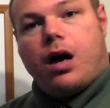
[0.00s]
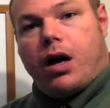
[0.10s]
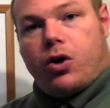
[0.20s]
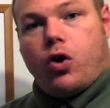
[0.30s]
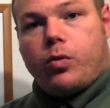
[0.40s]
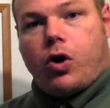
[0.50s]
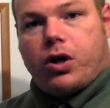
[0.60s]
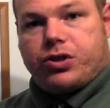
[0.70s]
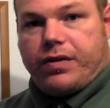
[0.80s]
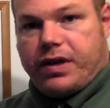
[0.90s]
On a normal
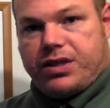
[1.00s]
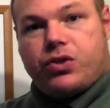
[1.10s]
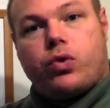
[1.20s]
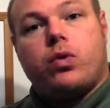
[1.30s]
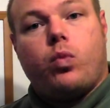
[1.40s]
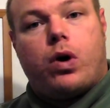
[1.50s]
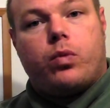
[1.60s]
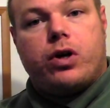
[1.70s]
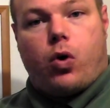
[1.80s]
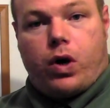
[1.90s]
hard drive, that 0 and 1
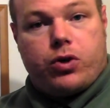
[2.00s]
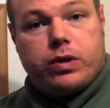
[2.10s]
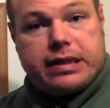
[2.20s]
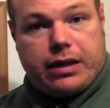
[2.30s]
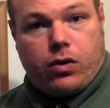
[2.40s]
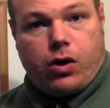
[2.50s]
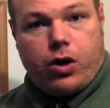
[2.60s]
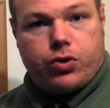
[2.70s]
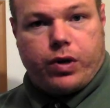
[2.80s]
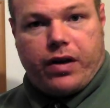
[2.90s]
would go onto a single
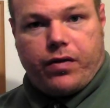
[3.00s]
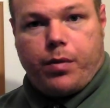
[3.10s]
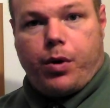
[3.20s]
hard drive.